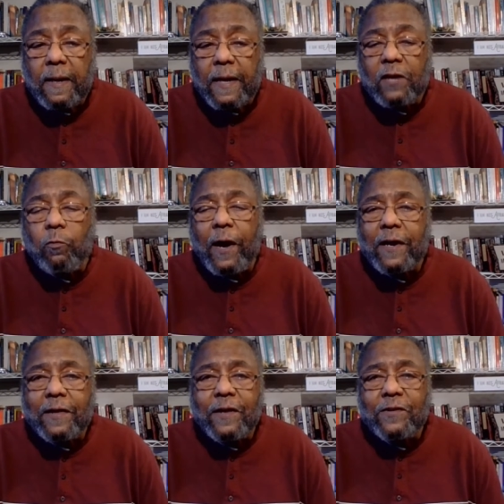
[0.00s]
That's why
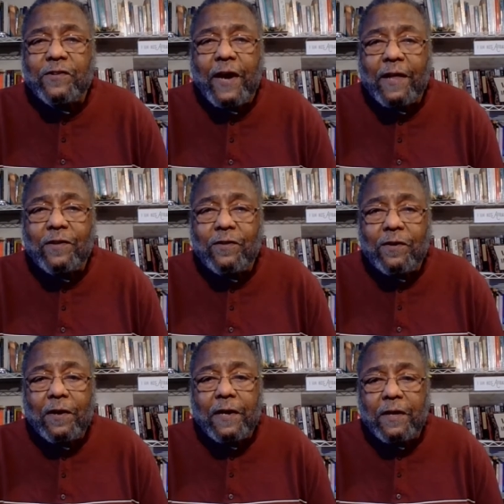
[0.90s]
the little challenges
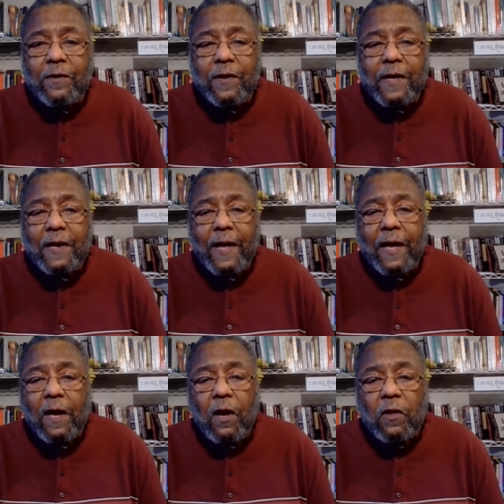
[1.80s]
on the internet,
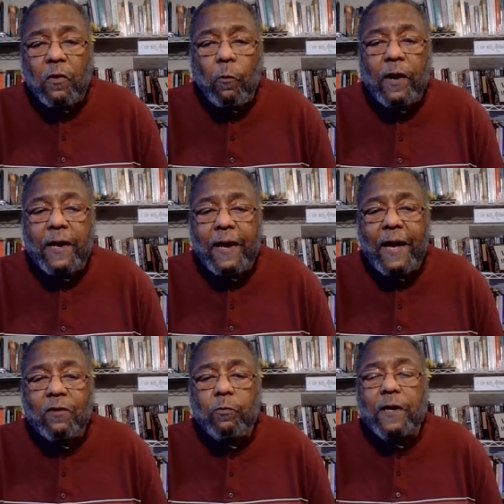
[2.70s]
like the one that
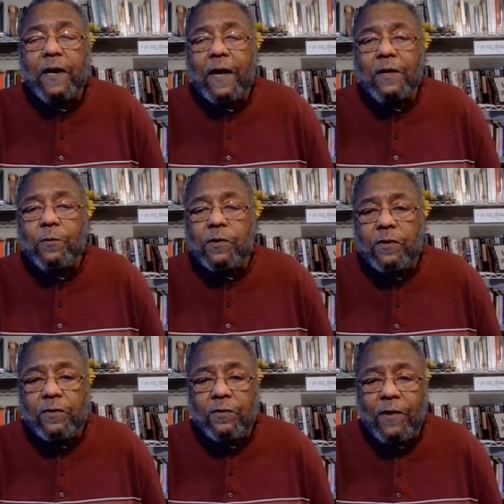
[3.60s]
asks, what color is
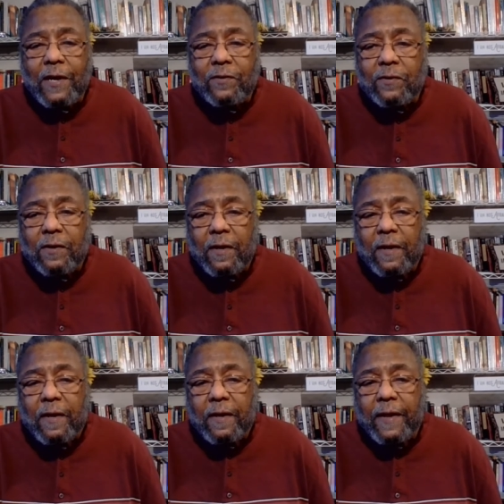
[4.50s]
this dress?
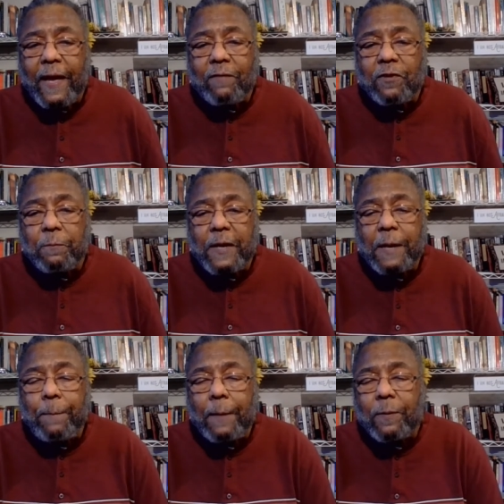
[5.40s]
They have so
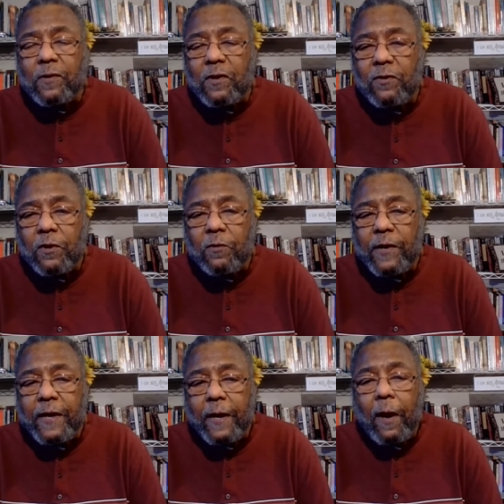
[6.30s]
many people
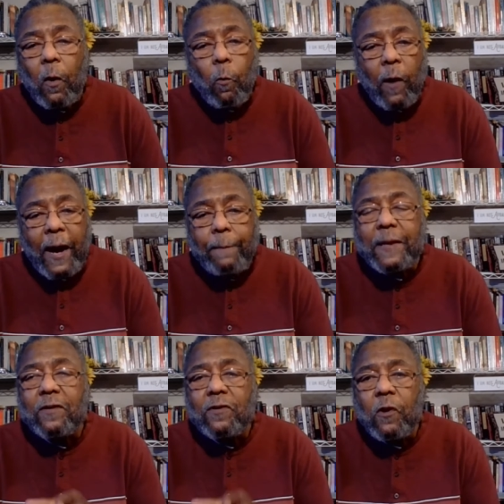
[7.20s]
disagreeing. Why?
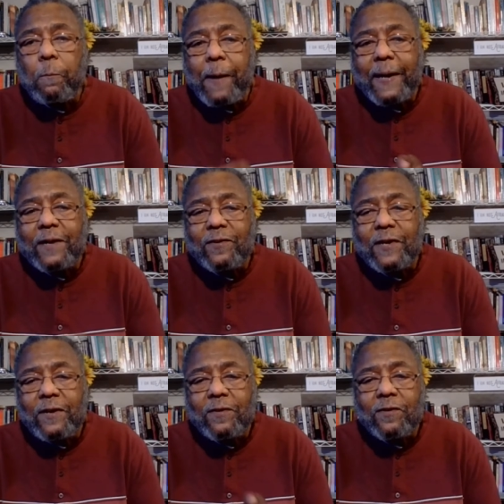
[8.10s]
Because nobody
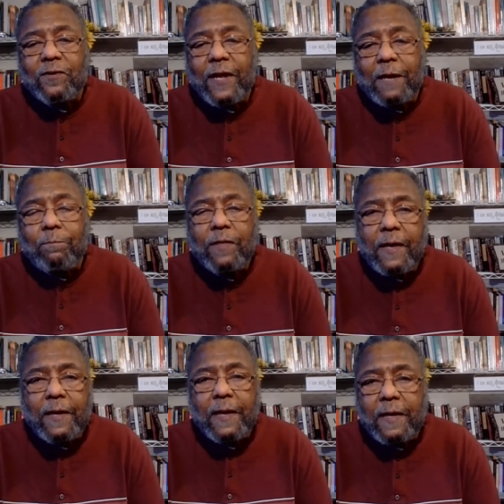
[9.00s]
sees the same
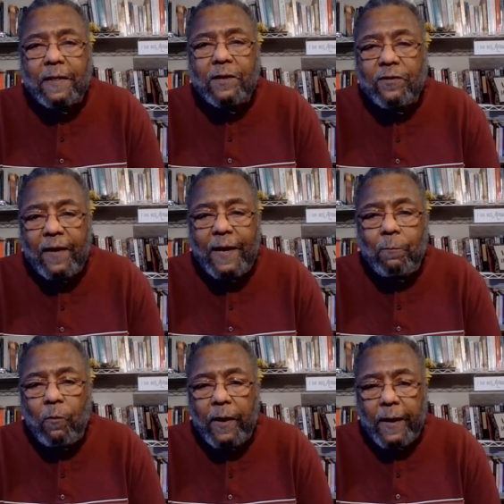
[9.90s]
thing in the
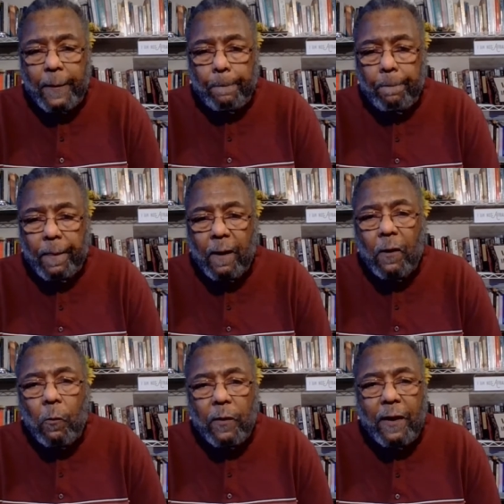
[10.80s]
same way.
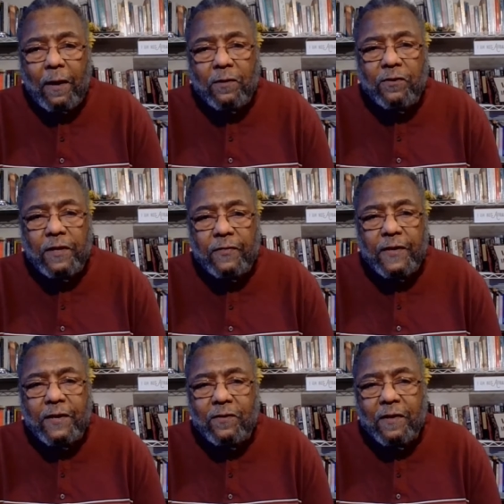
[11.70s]
We all see
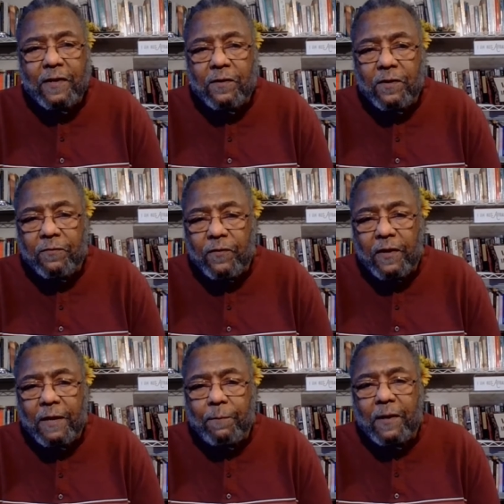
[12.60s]
things a little
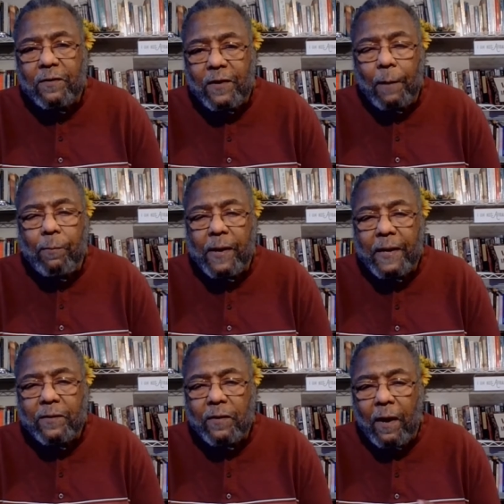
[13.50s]
differently because our
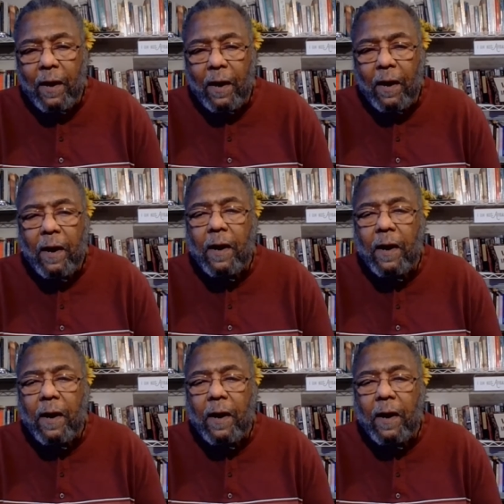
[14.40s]
brains are